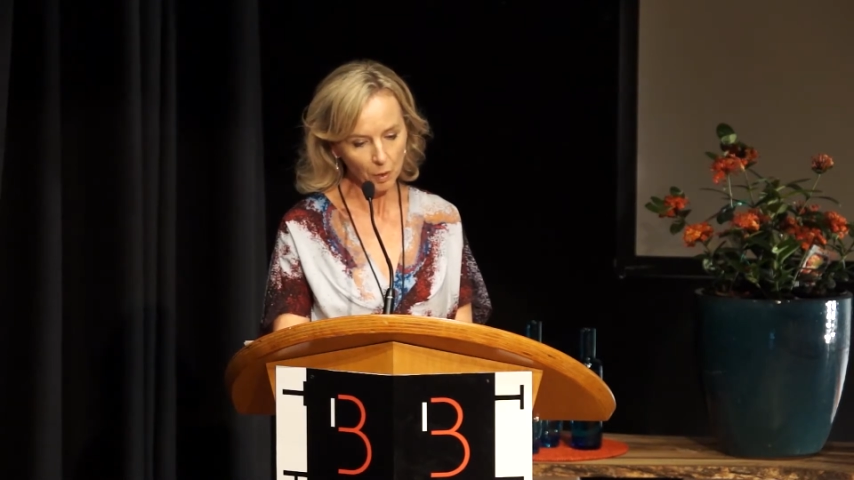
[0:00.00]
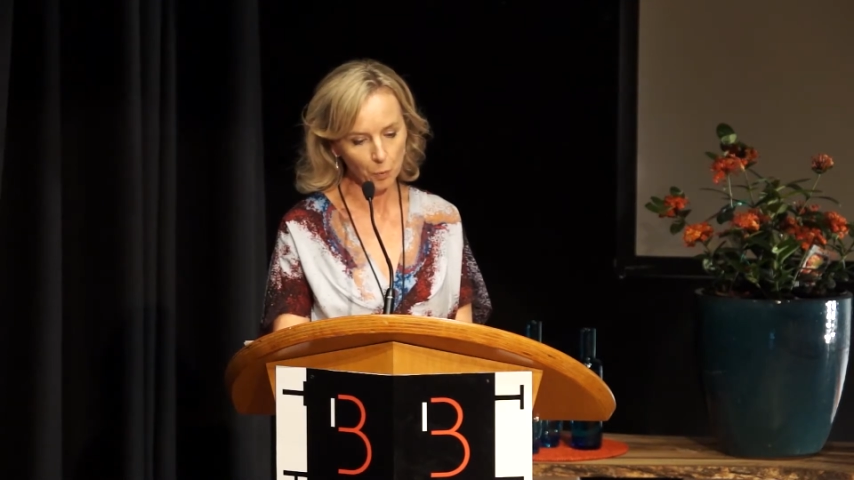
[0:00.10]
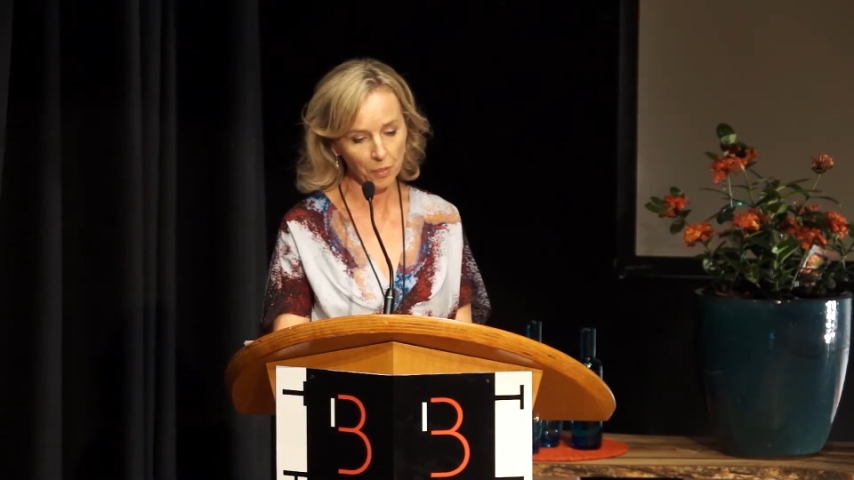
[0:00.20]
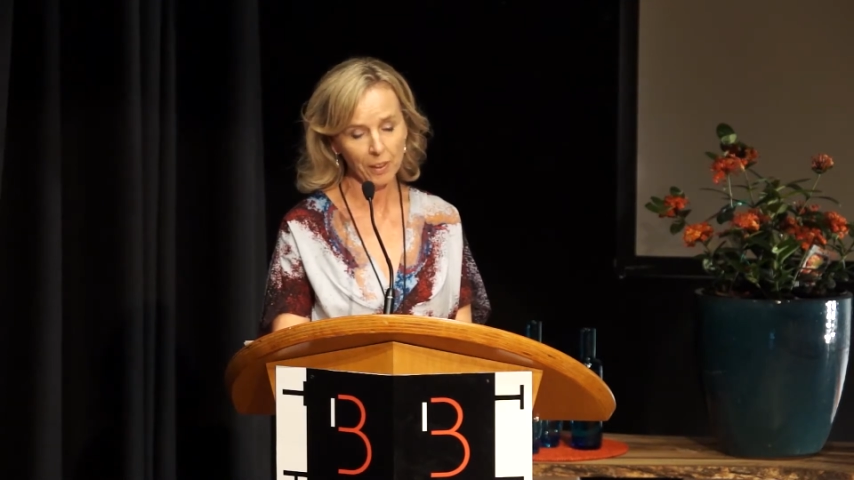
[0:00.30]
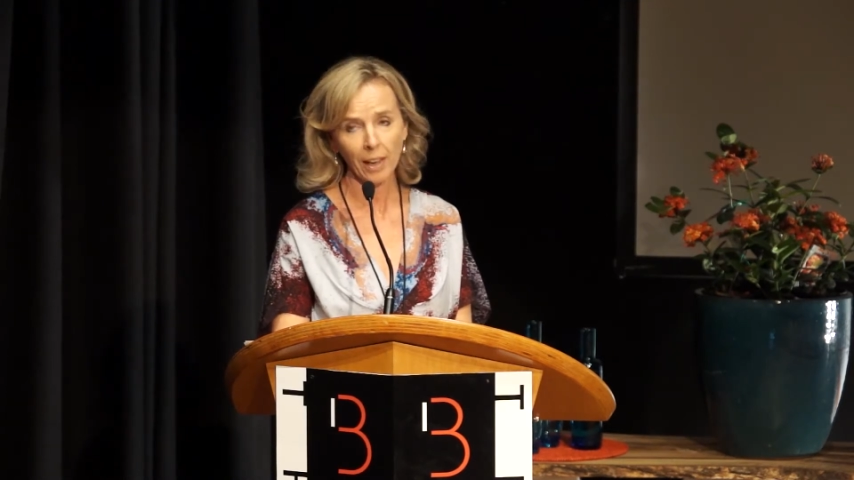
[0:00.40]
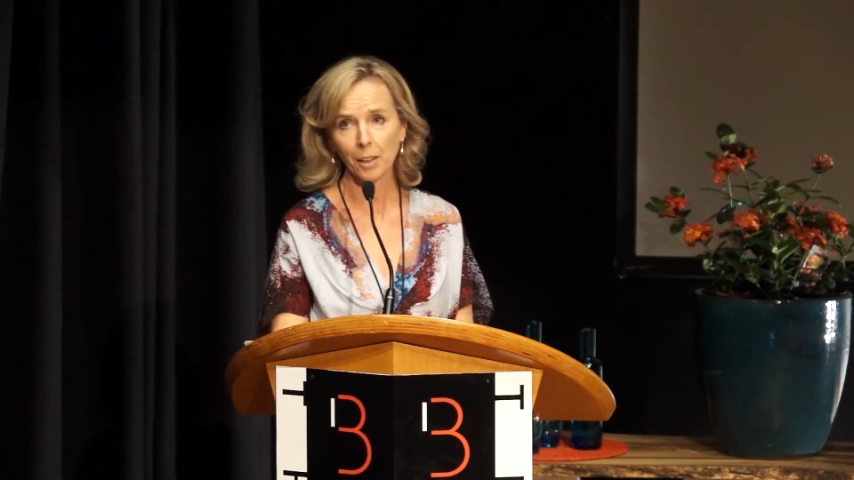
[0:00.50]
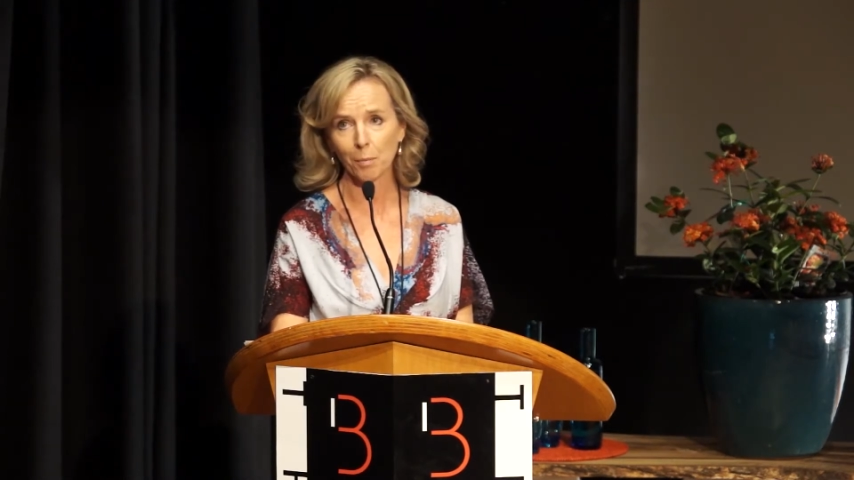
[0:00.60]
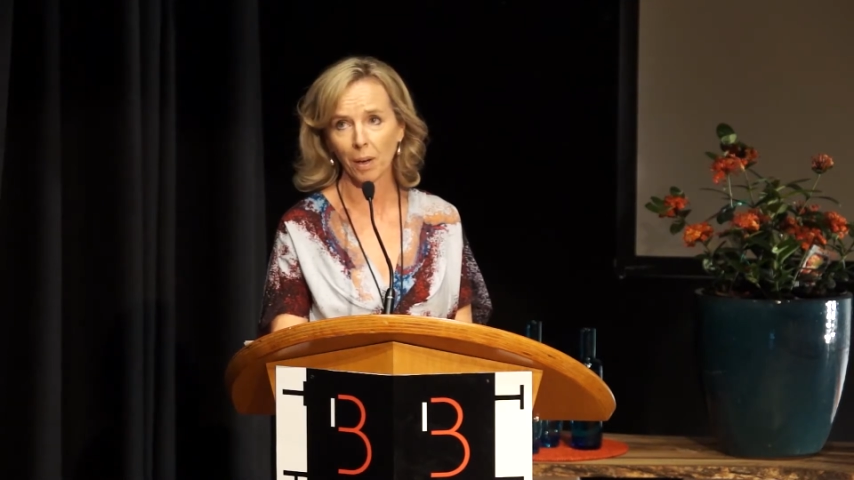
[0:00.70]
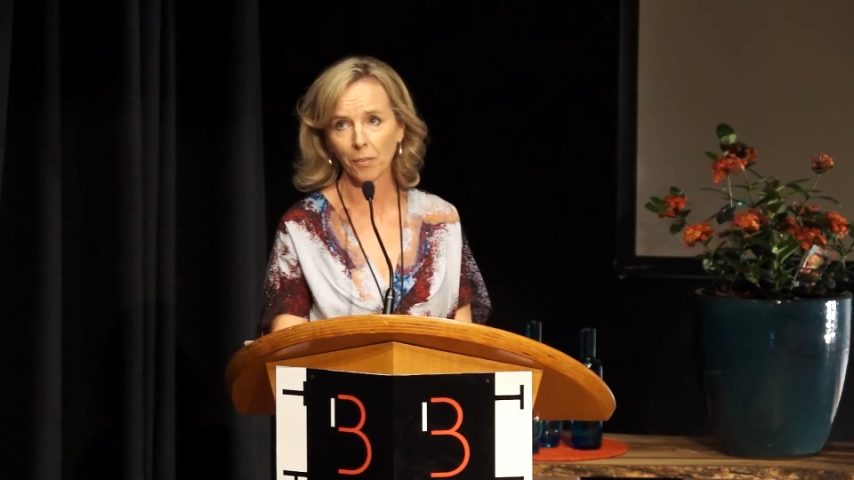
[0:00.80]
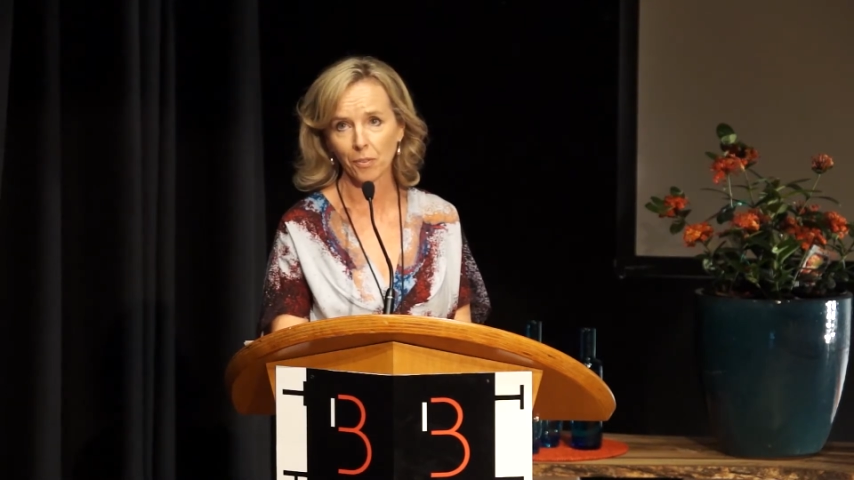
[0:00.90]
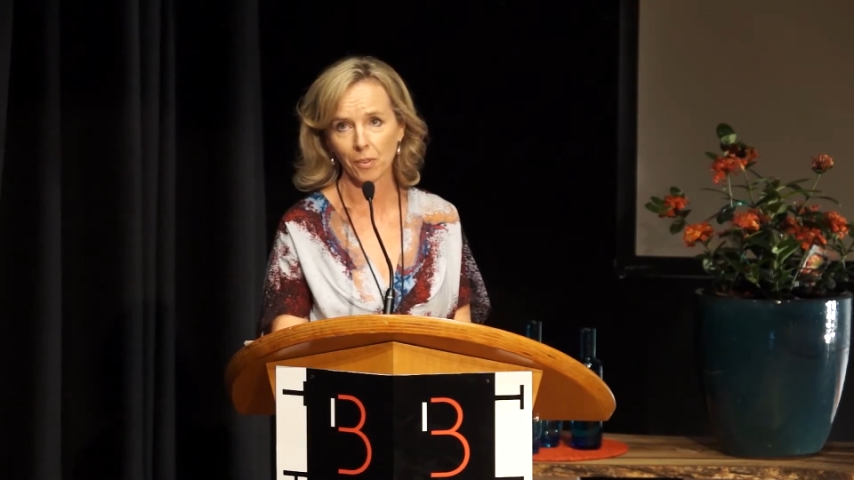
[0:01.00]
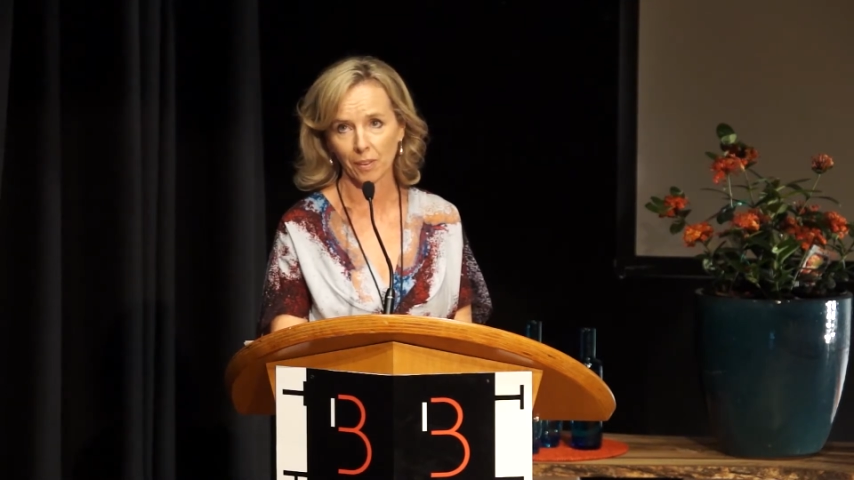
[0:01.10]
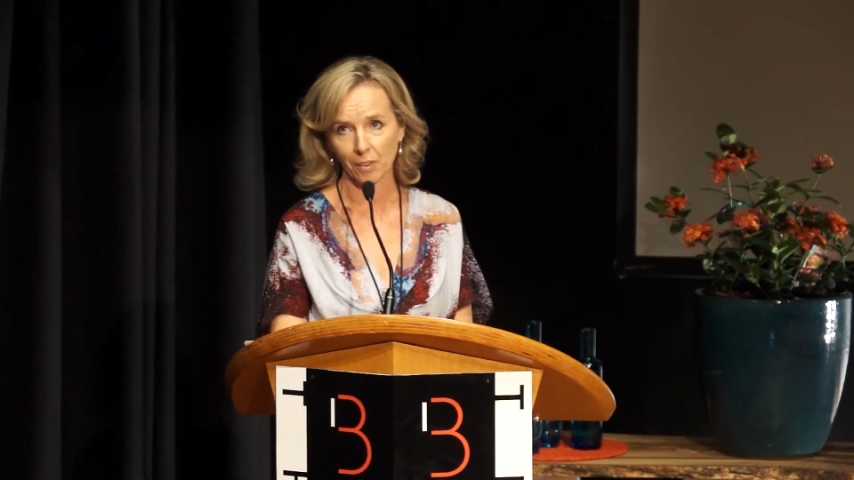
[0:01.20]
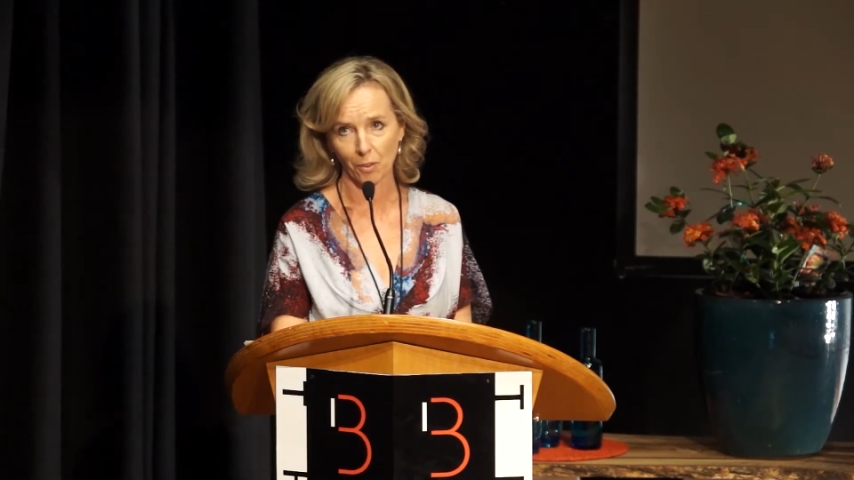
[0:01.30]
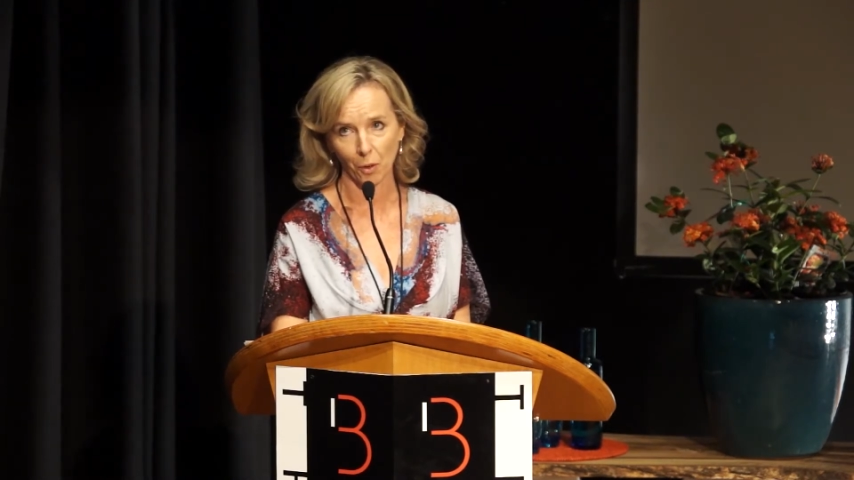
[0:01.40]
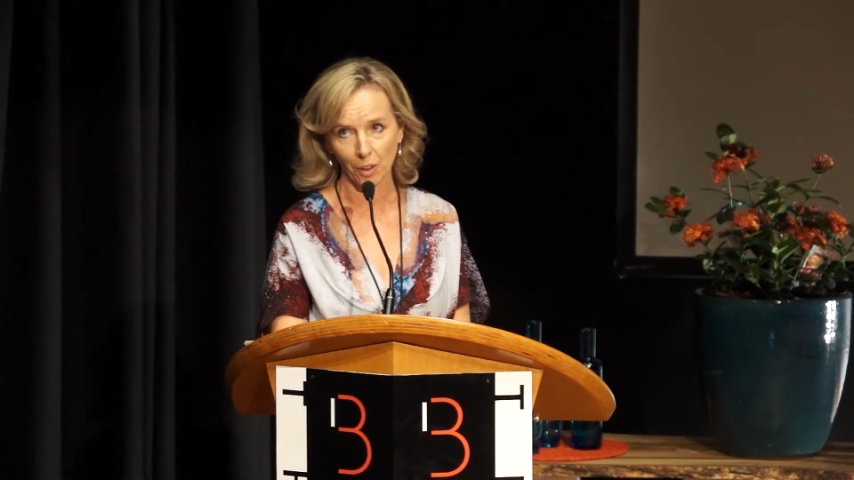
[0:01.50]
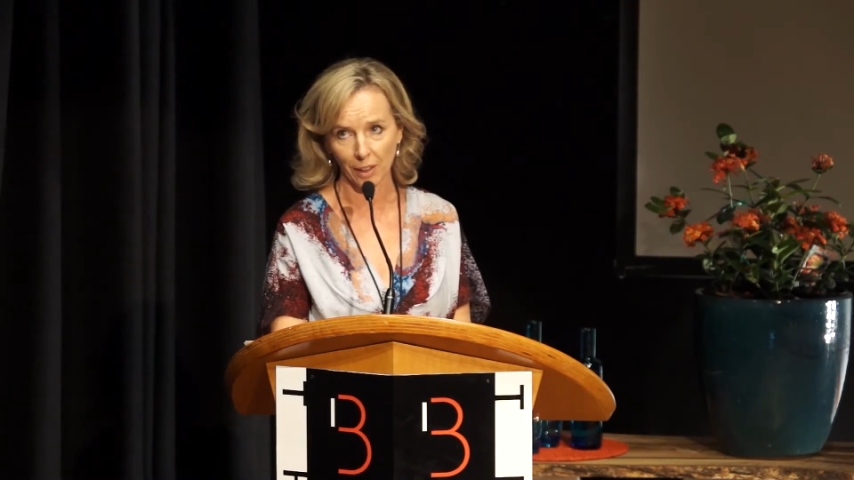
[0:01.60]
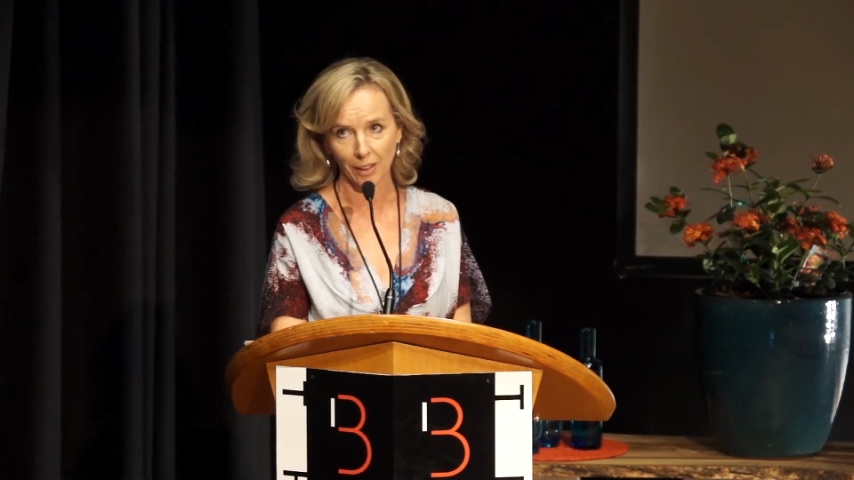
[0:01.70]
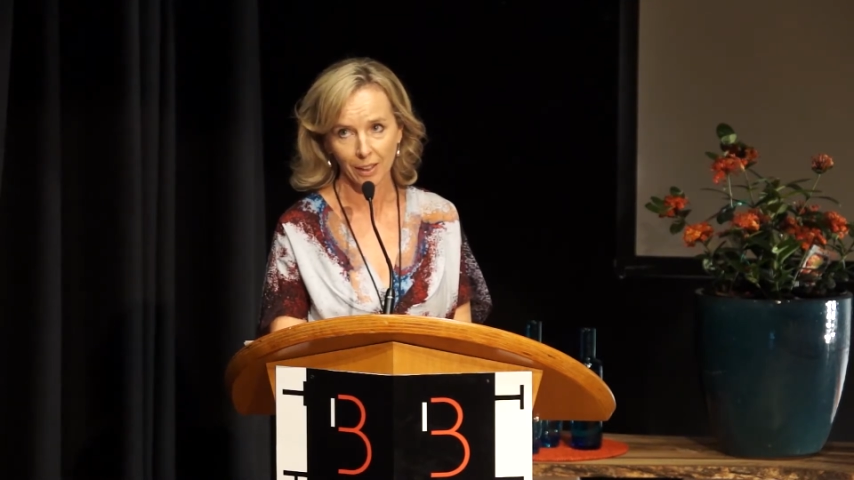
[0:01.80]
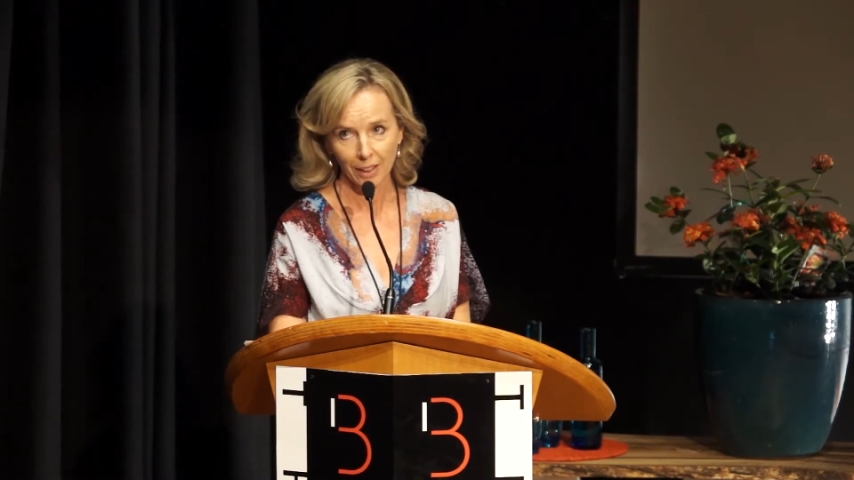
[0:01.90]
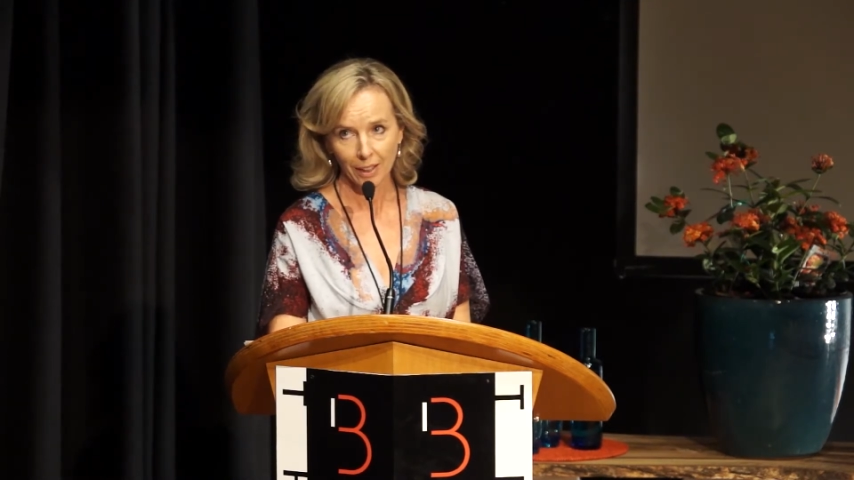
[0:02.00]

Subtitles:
within 18 months, and this is only,